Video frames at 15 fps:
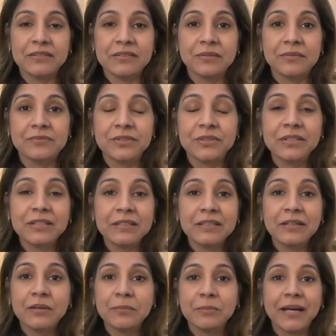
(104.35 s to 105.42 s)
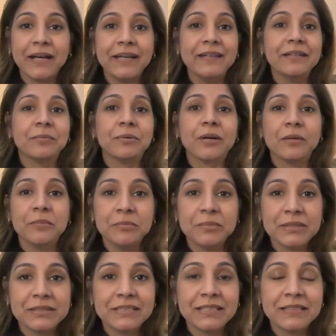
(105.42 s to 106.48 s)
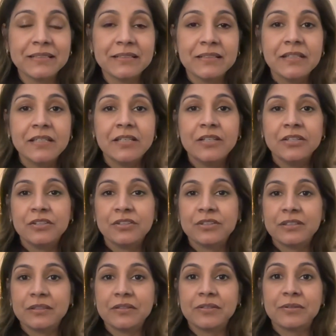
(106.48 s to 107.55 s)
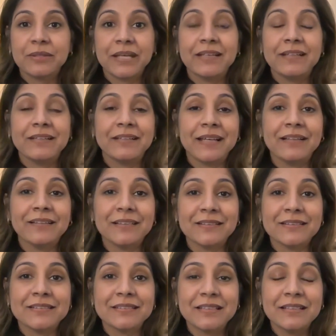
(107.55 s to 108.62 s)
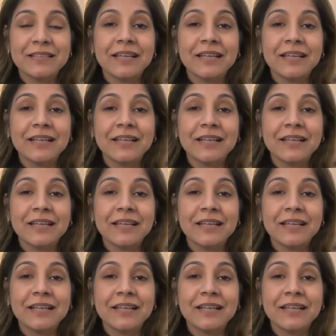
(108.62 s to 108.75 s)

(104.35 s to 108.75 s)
So if you're going to go buy an apartment building, you're going to create an LLC.